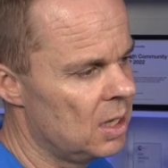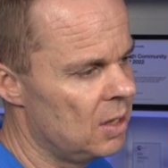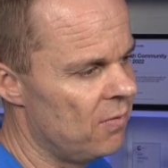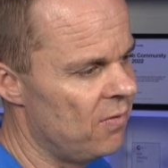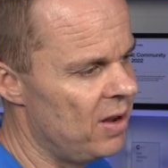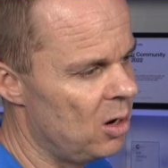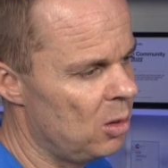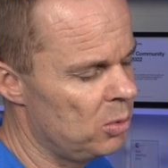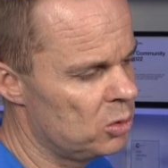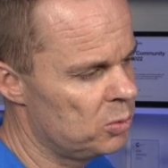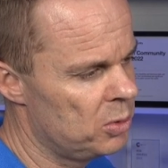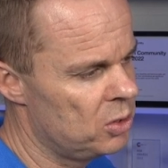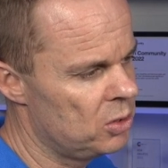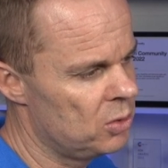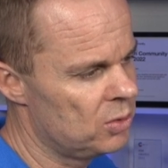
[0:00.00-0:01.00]
Variables
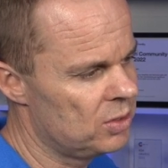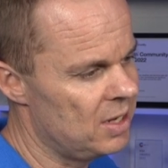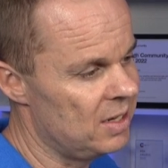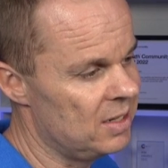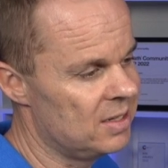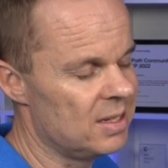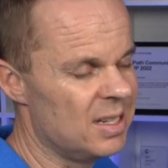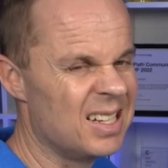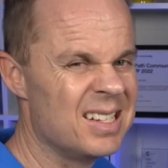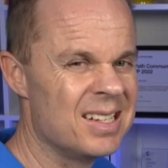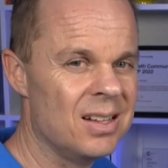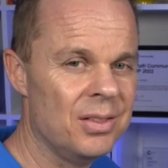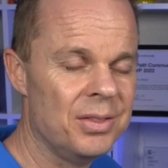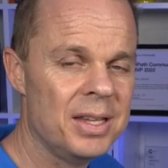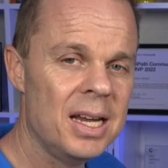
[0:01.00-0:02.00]
produced, that is
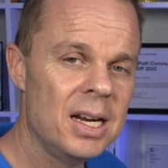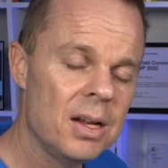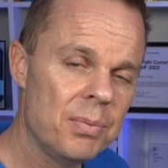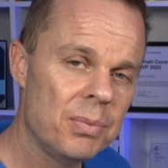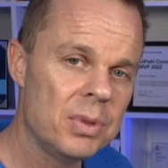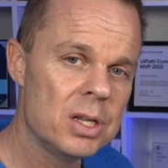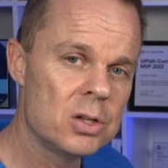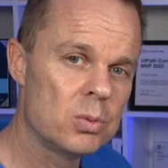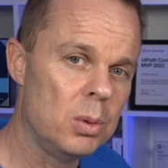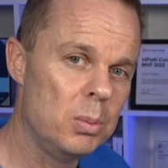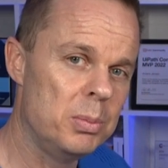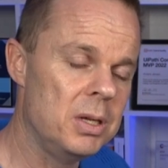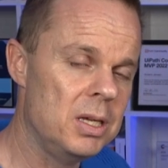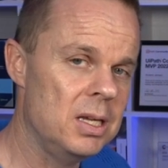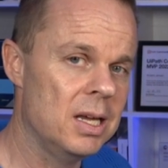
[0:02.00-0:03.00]
Excel data. This will
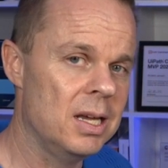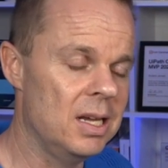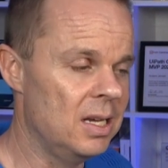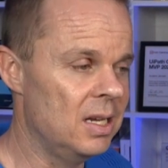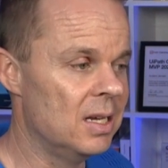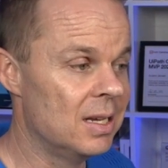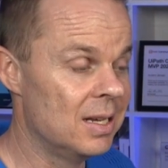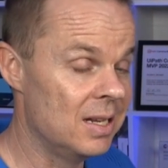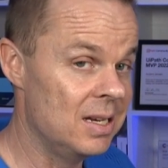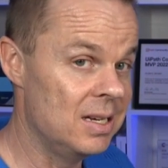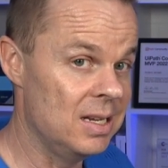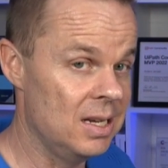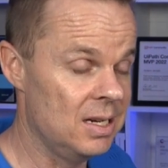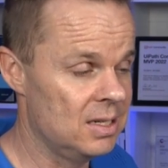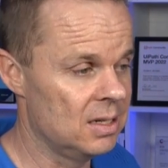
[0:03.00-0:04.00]
be a
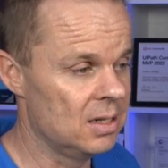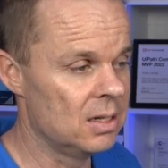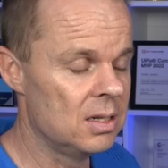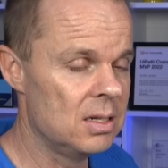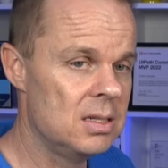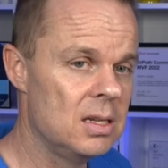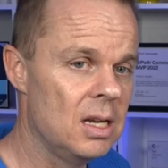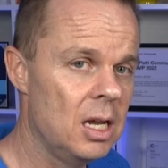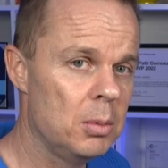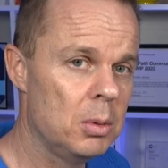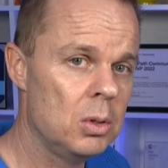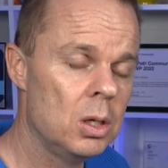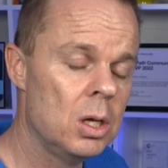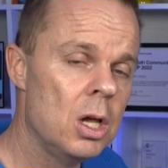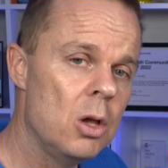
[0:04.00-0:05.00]
data
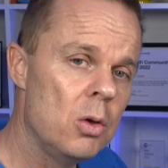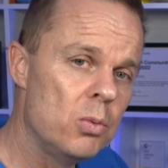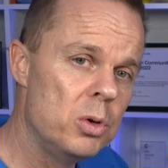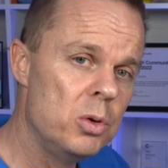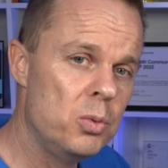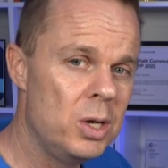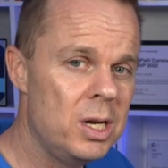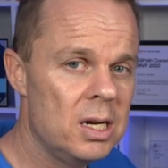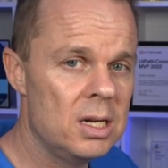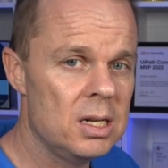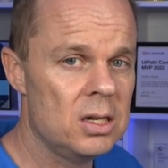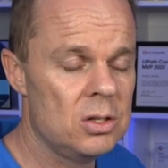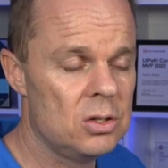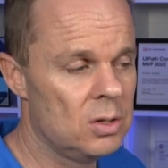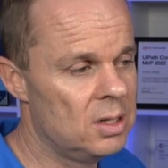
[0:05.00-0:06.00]
table. We read it
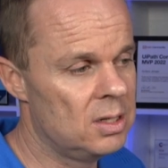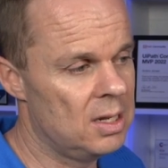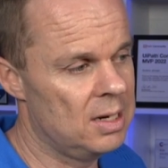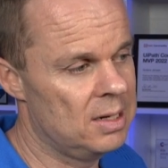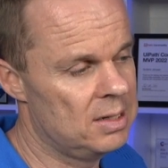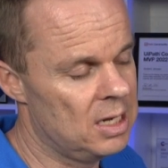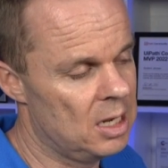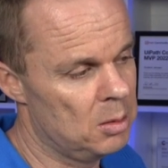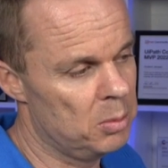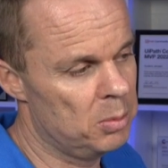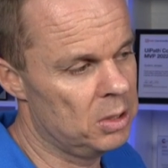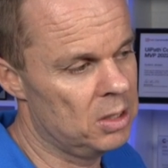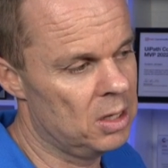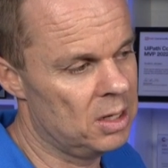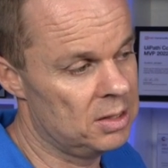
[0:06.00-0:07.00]
into a data table
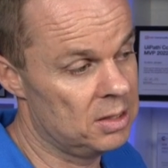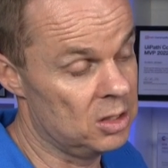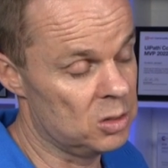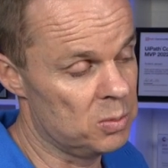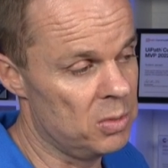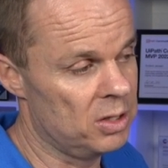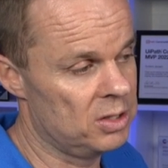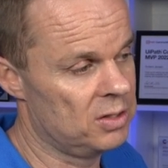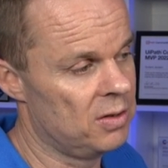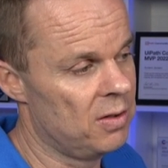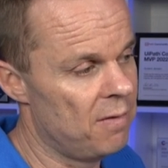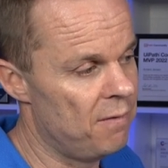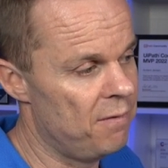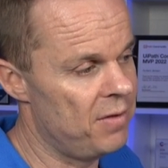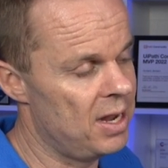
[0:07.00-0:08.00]
because it's much
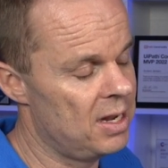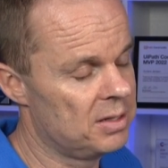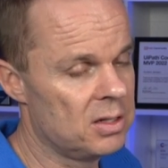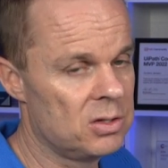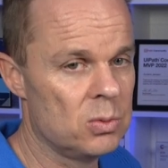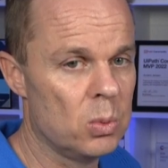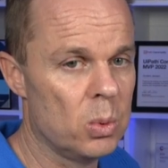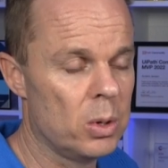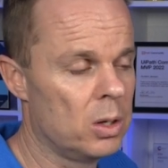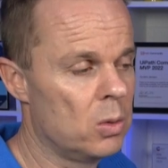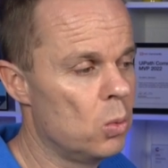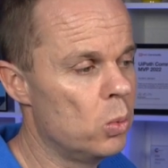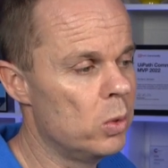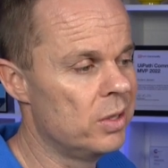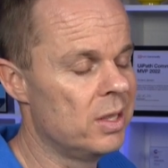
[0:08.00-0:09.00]
faster to work
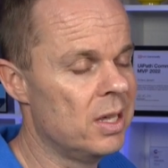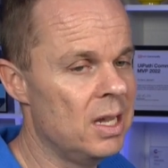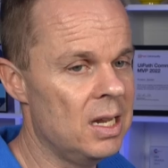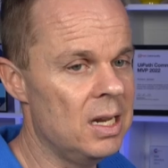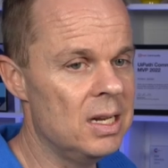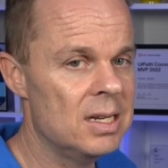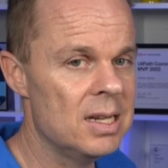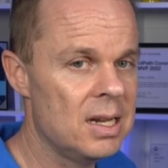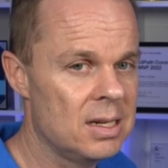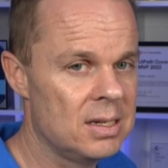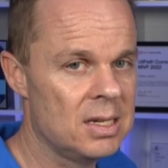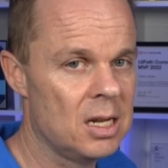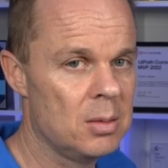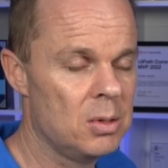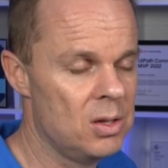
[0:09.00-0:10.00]
with a data
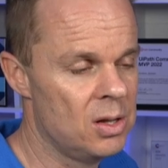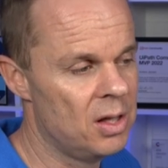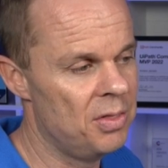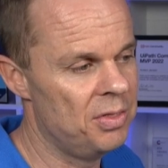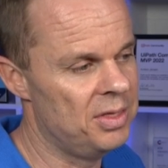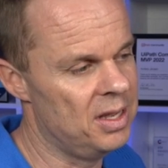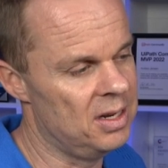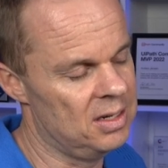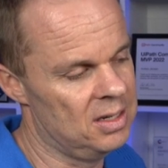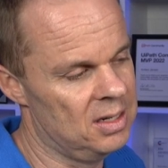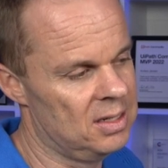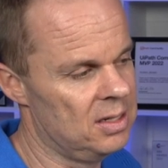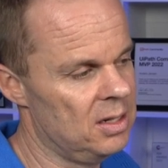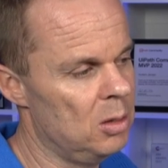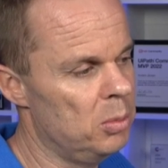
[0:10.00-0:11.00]
table than an
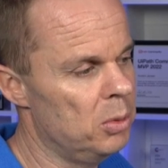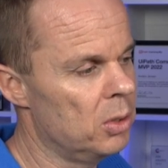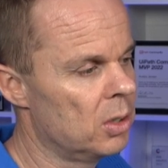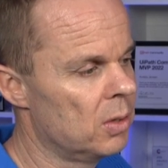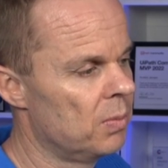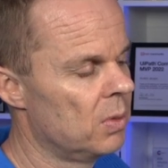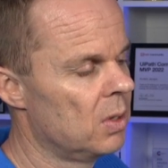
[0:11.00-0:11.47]
Excel book.